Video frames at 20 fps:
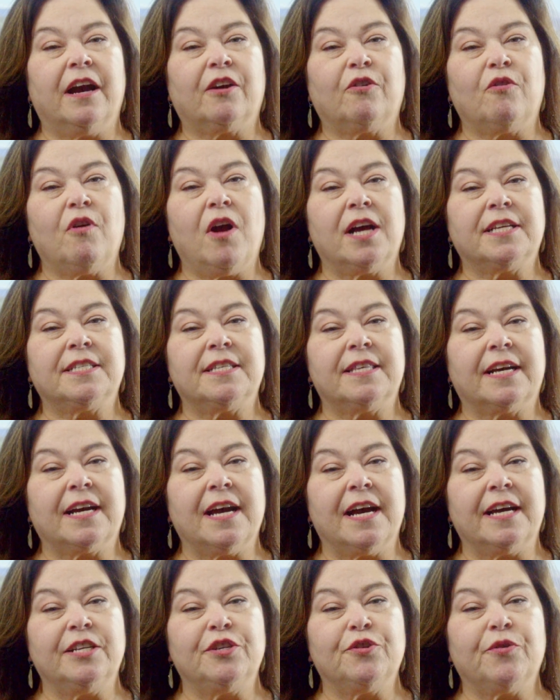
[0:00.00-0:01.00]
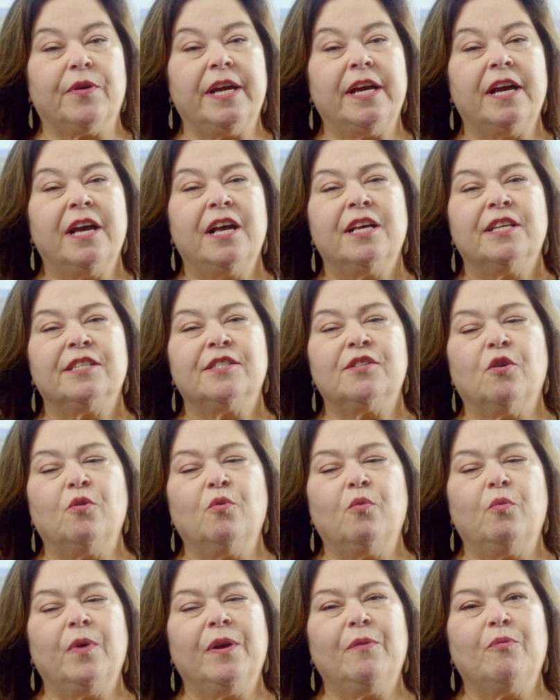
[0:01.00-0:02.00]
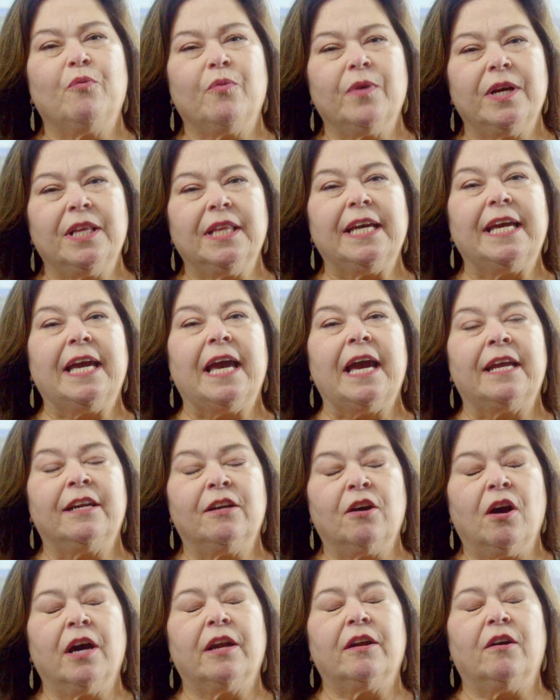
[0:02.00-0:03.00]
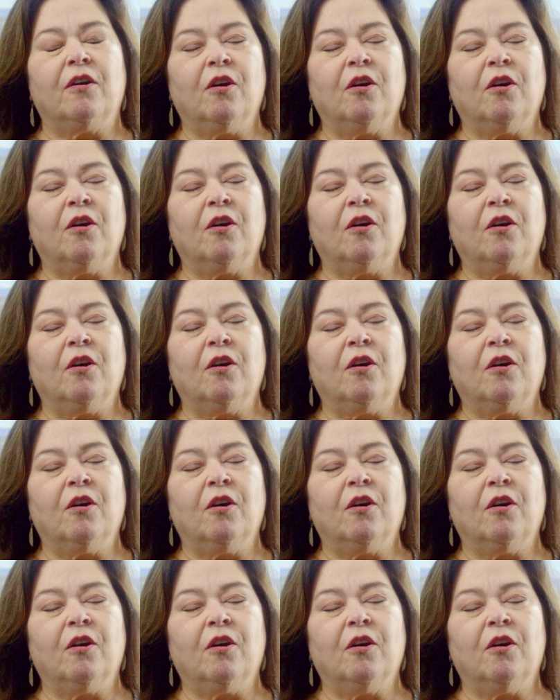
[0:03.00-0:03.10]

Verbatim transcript: across the country. So we really cannot